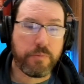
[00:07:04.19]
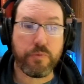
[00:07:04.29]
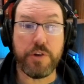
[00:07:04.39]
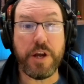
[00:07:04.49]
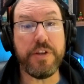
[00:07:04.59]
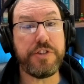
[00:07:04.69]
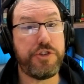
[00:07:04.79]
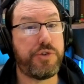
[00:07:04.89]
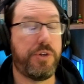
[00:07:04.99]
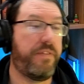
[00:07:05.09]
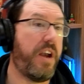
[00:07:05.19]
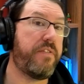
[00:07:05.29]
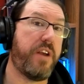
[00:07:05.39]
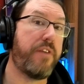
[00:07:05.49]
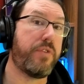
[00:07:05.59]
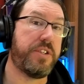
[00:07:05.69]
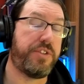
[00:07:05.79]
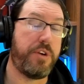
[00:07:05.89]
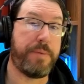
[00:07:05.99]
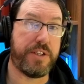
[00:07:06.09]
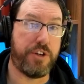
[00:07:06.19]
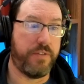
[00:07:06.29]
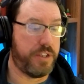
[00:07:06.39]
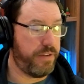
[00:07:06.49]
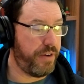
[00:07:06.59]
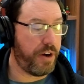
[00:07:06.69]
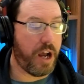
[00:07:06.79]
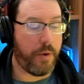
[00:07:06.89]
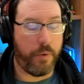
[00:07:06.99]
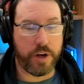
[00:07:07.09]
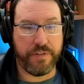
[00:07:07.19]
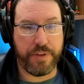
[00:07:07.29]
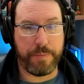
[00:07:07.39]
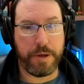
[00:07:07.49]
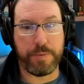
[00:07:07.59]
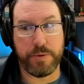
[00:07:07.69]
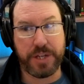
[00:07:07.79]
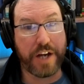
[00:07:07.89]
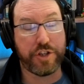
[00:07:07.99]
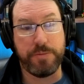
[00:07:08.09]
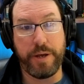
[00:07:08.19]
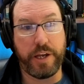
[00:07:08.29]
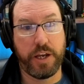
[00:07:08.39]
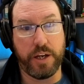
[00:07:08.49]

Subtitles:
Now, this is true of every streaming service. If you're not one of the people who's actually making